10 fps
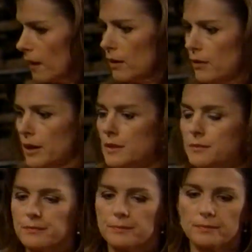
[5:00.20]
All right.
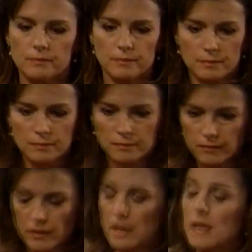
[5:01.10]

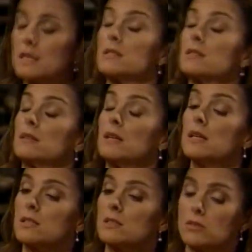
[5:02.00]
Yes,
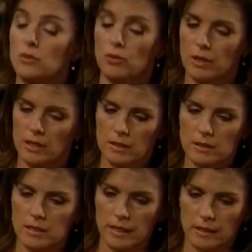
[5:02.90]
yes, Troy
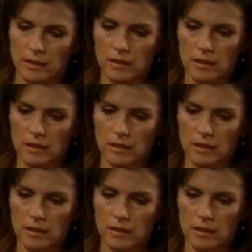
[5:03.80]
did